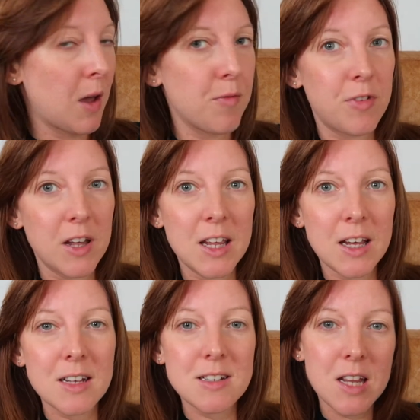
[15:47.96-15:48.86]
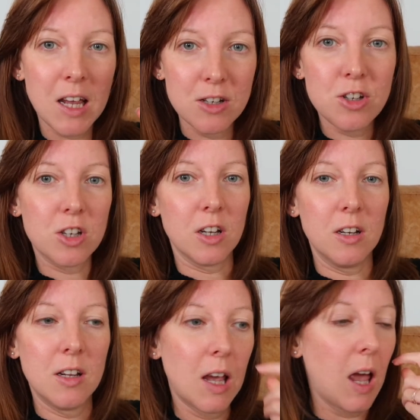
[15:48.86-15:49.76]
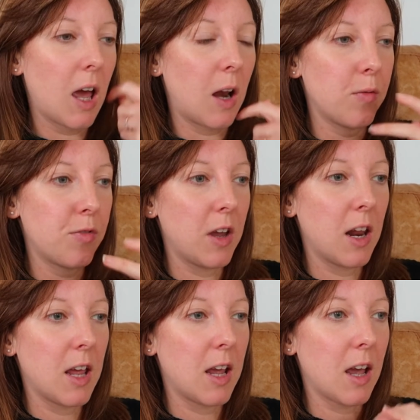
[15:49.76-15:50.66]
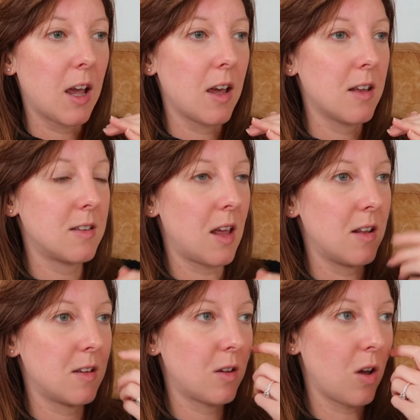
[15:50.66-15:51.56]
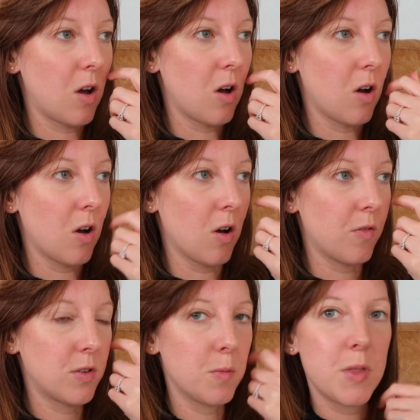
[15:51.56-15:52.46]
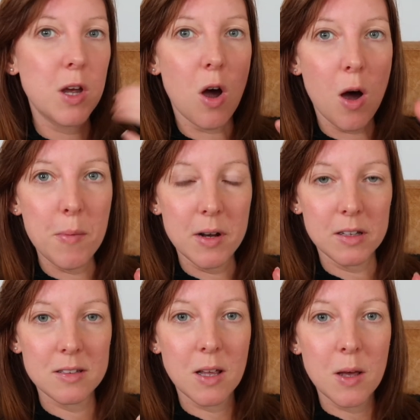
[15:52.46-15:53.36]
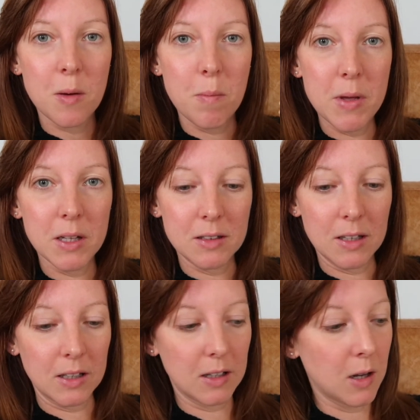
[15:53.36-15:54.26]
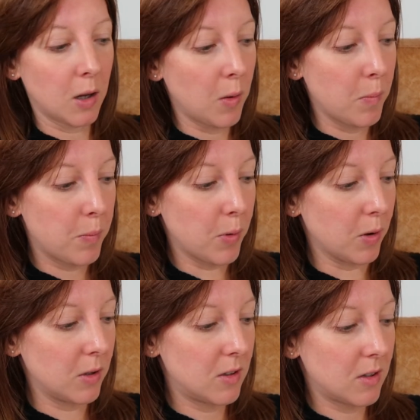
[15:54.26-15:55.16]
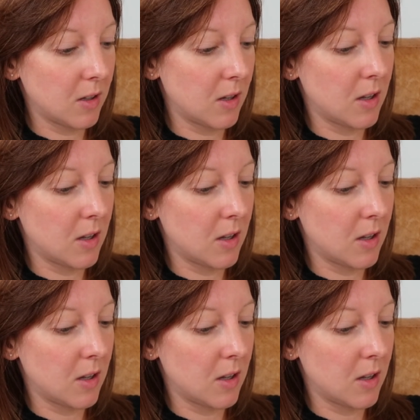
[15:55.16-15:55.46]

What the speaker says: I'm feeling tension, and I'm feeling a sense of something ominous building, but